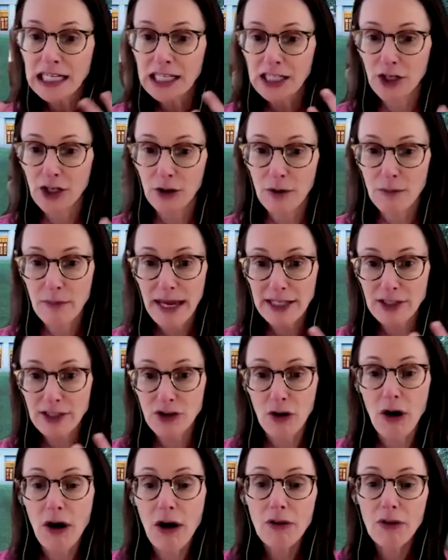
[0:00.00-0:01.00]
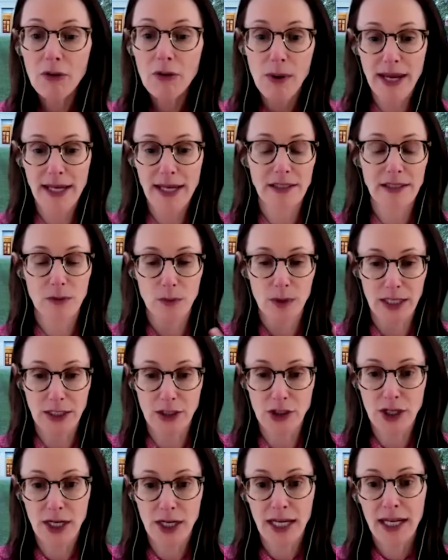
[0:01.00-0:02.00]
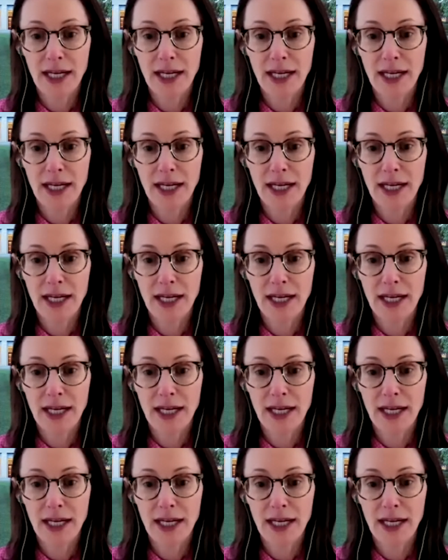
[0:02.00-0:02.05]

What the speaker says: Imagine all the ways in which